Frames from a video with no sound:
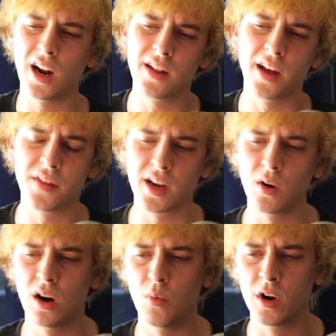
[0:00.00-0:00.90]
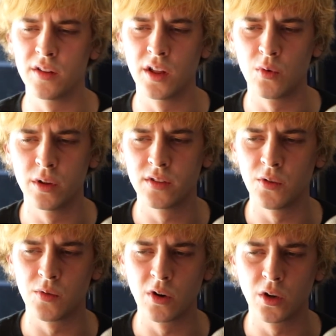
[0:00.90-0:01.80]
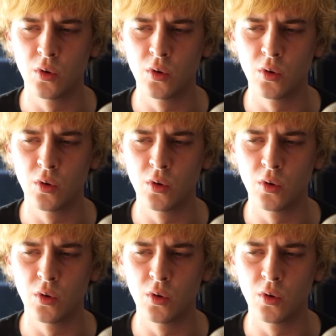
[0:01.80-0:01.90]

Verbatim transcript: I think uh, one of the other ones that was really